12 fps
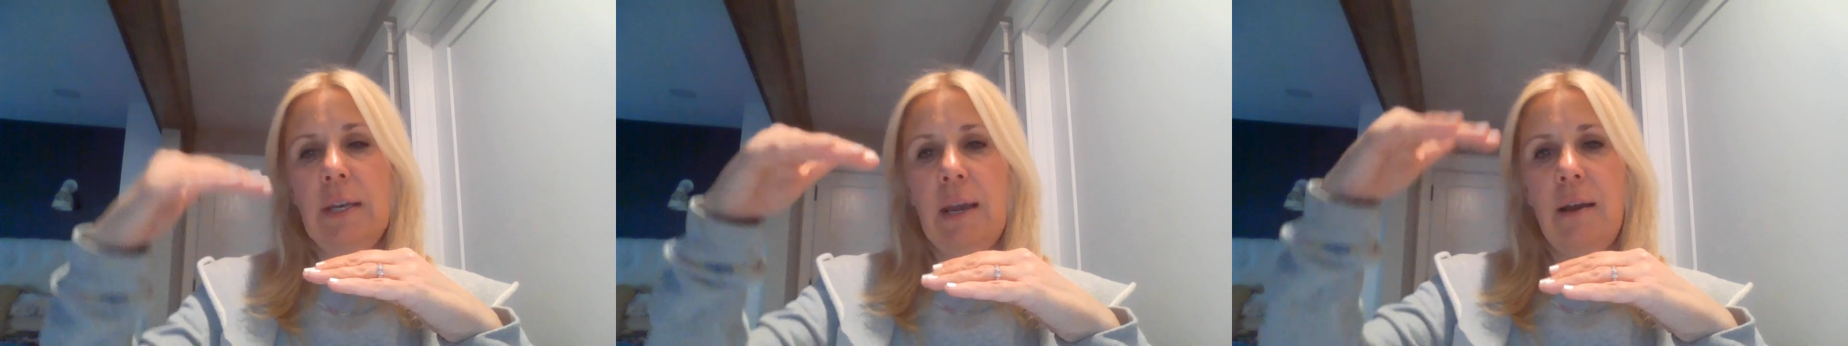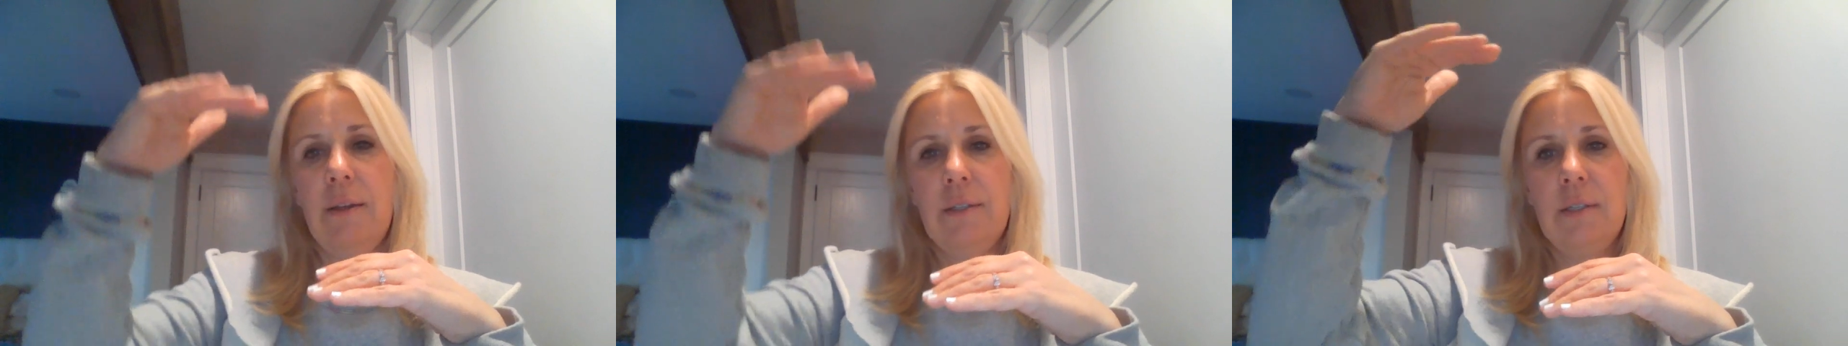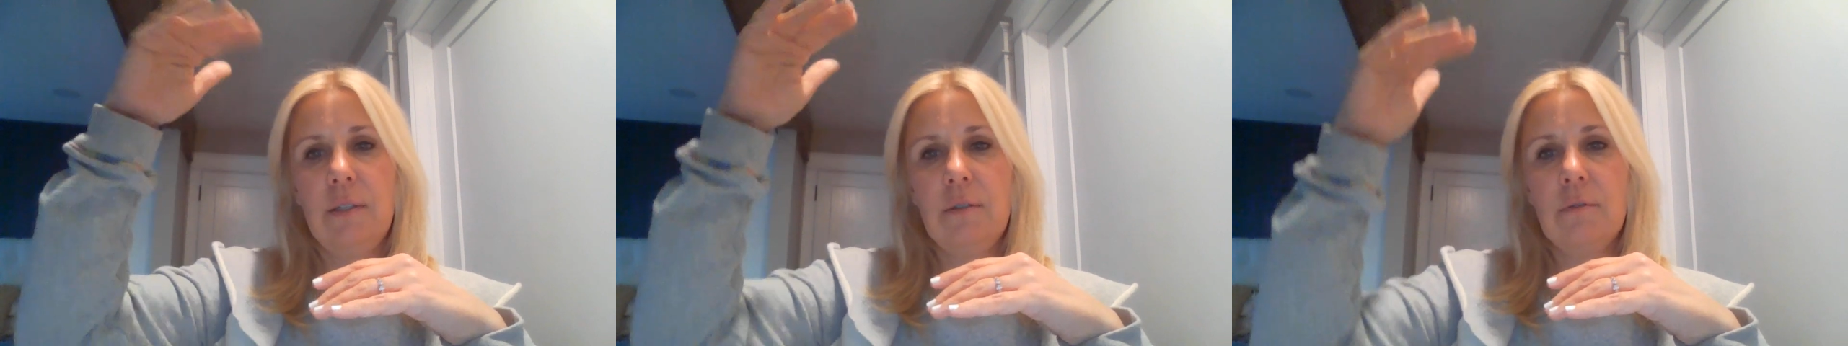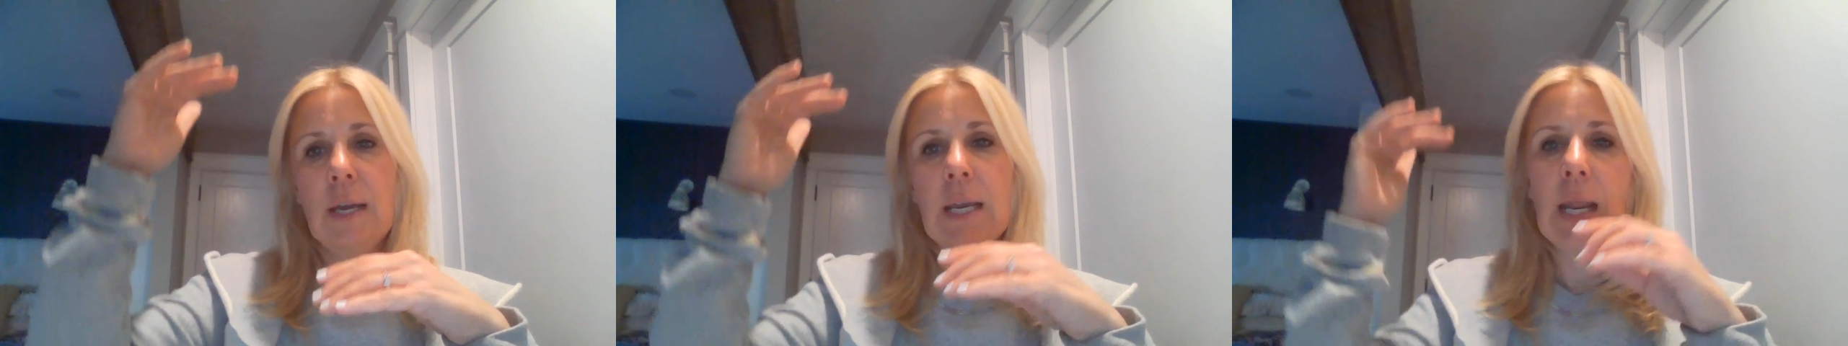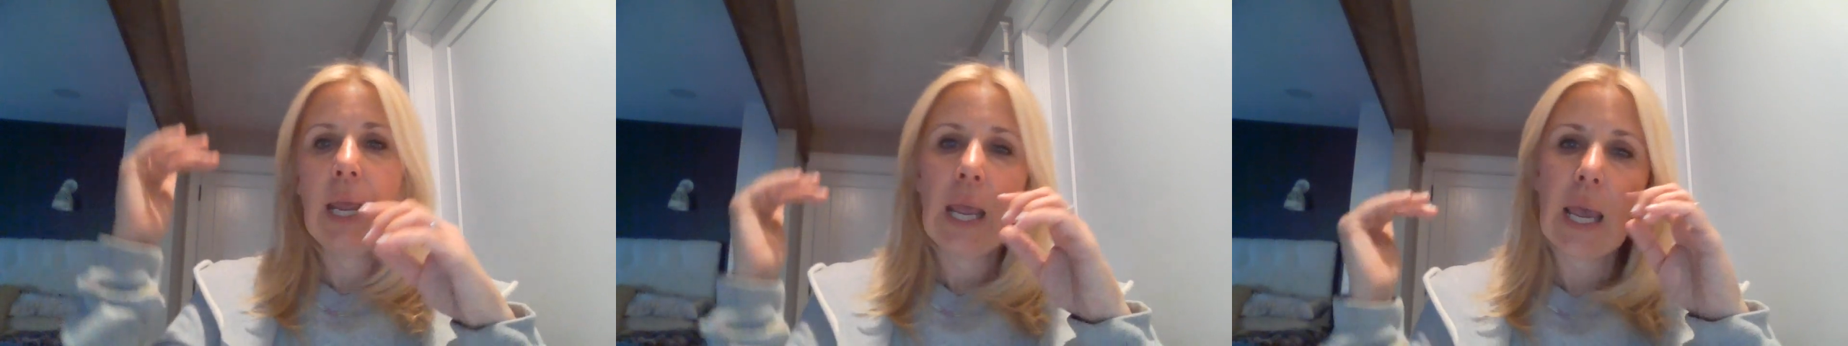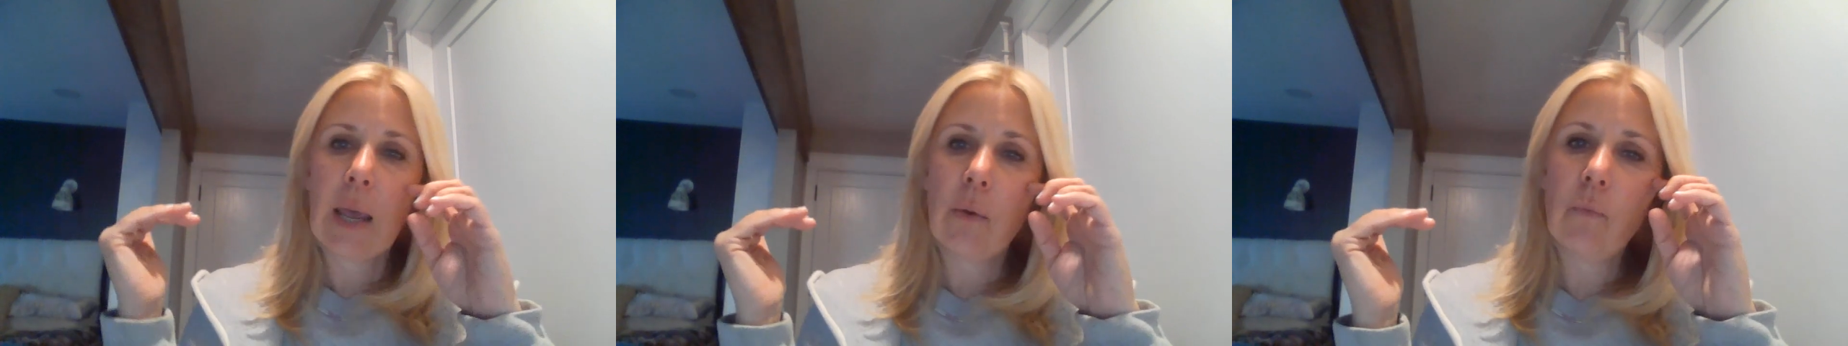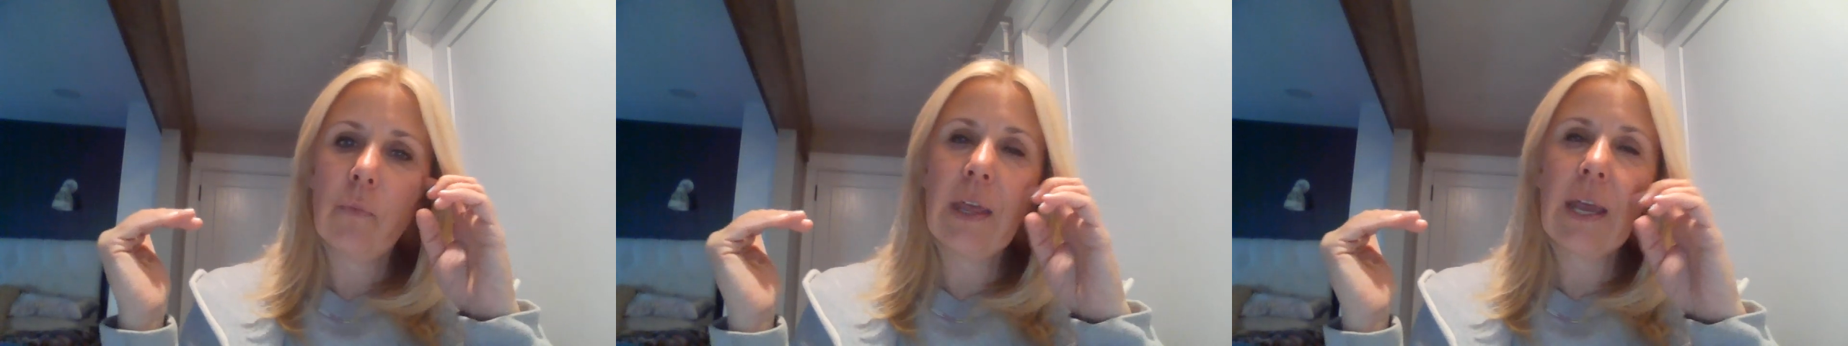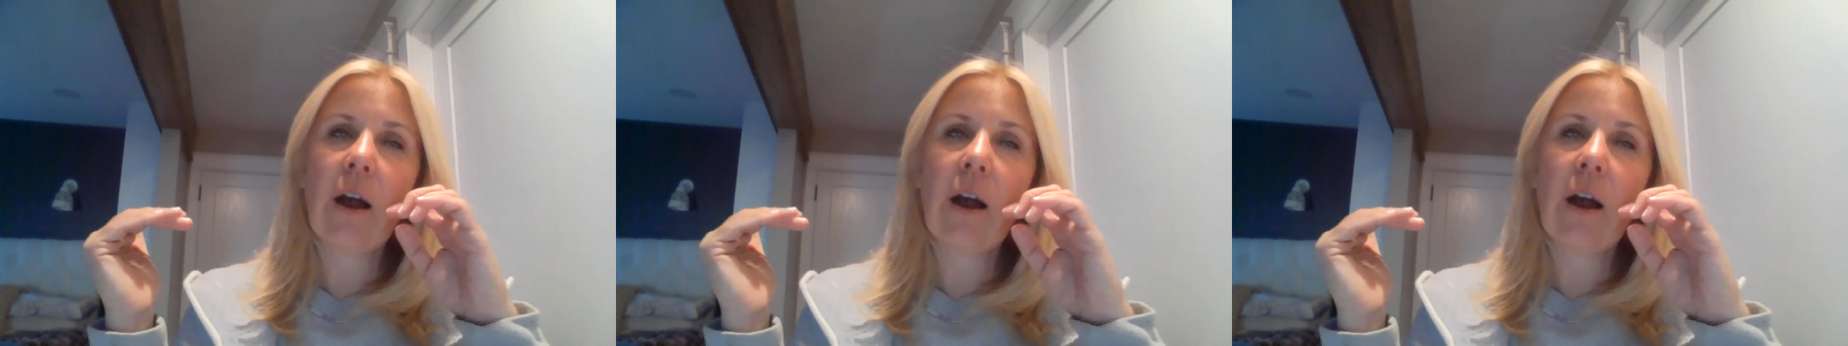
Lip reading: analysis, right? And they